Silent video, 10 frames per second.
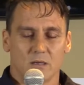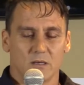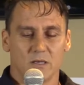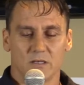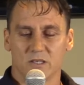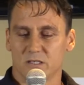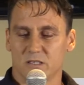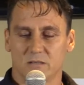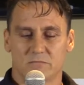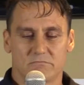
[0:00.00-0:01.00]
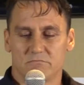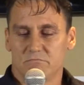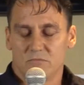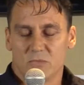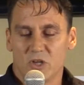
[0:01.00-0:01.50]
you just,
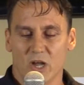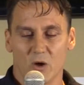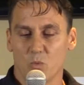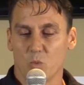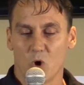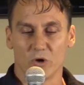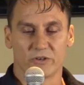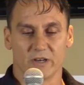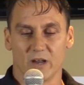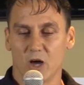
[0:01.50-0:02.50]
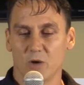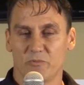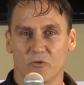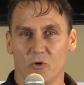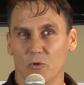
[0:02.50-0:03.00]
you know, want and hope
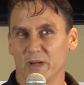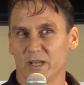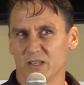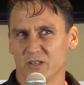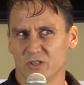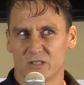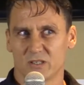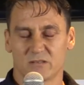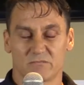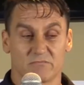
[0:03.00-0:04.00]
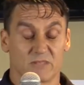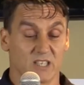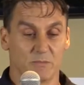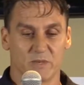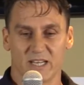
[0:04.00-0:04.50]
for, but you just
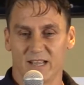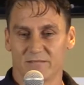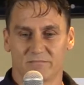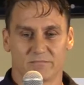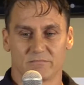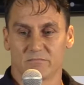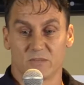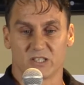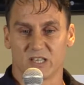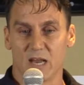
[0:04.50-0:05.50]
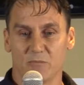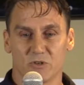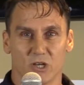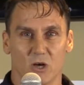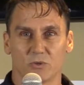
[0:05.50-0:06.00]
seem to get the same
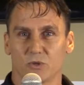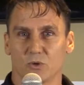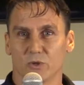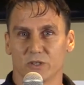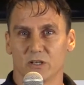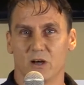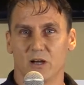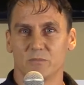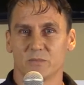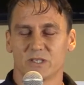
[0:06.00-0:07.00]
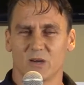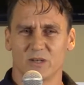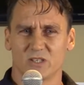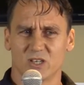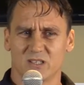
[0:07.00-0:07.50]
results all the time. So it
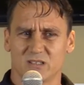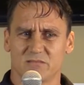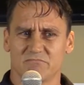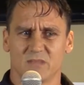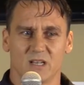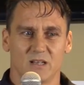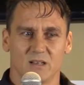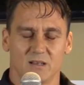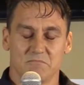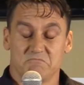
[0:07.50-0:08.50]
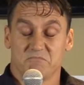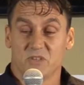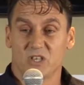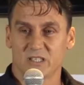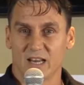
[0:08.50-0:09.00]
just
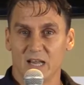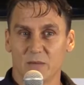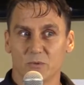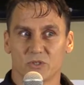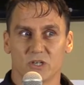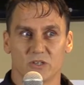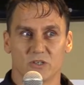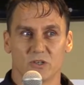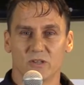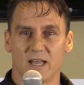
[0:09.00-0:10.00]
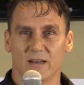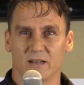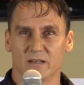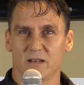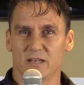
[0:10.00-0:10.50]
enables you to do that
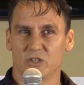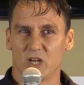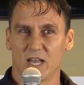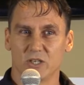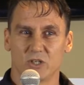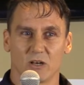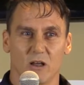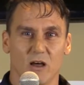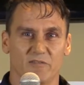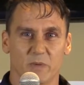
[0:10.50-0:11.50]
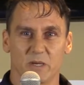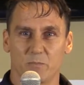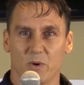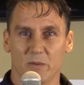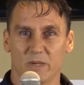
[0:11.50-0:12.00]
and change your life bit
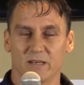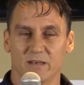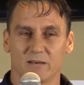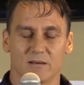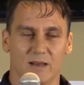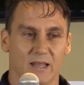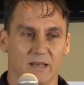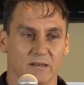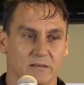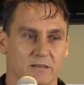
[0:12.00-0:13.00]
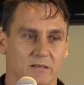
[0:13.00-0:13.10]
by bit and